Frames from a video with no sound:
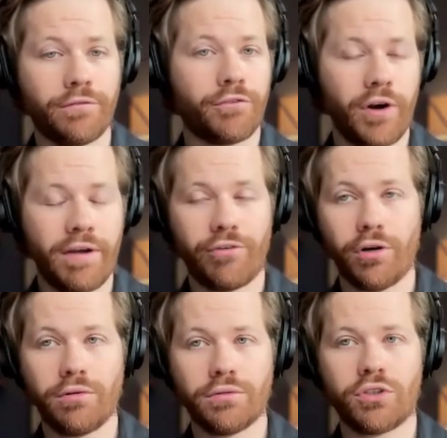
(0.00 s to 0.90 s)
forever,
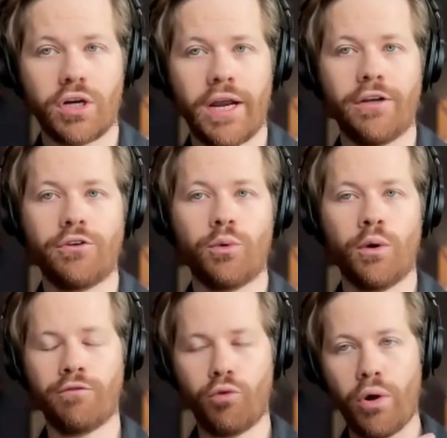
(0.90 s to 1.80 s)
trying to
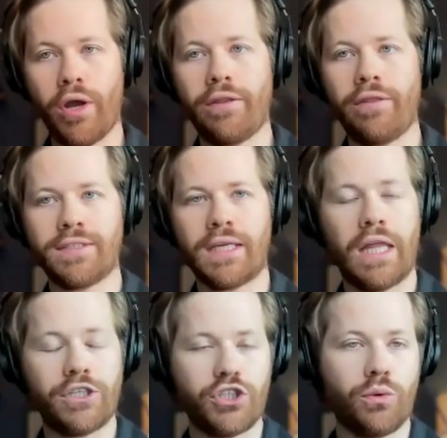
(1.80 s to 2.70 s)
avoid this
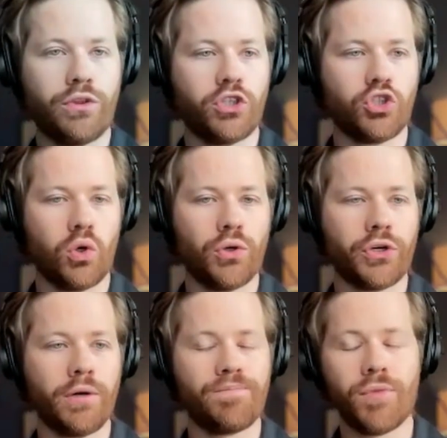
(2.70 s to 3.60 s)
clenching with the
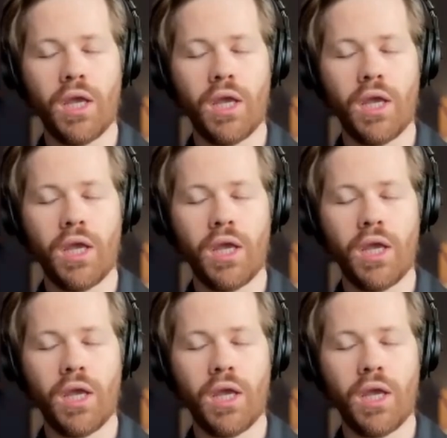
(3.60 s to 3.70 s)
shoulder.